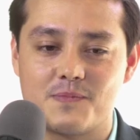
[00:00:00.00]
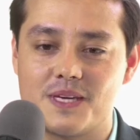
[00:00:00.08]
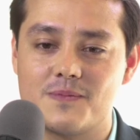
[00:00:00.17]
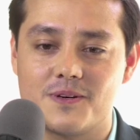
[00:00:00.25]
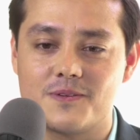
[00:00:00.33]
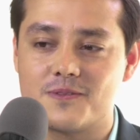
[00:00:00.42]

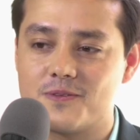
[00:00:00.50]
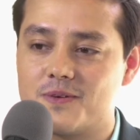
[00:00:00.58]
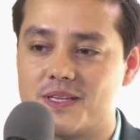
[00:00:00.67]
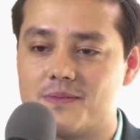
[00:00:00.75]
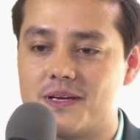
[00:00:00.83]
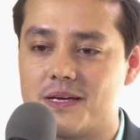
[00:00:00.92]
people
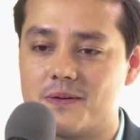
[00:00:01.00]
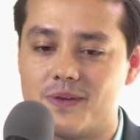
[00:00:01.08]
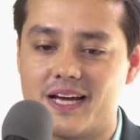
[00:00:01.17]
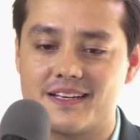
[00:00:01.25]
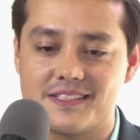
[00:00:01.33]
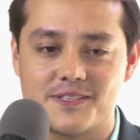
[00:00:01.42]
with
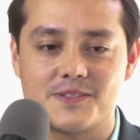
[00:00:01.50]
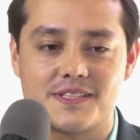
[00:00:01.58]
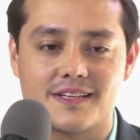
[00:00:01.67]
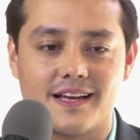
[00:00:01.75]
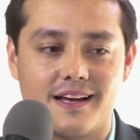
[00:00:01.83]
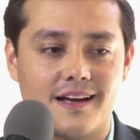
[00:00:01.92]
blindness
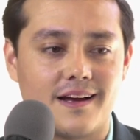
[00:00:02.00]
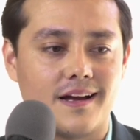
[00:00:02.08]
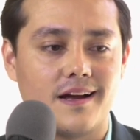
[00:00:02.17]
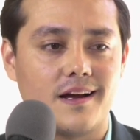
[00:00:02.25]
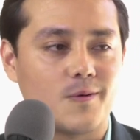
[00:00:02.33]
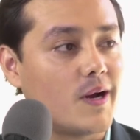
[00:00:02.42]
using
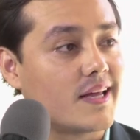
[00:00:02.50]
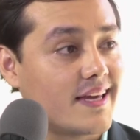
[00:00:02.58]
a white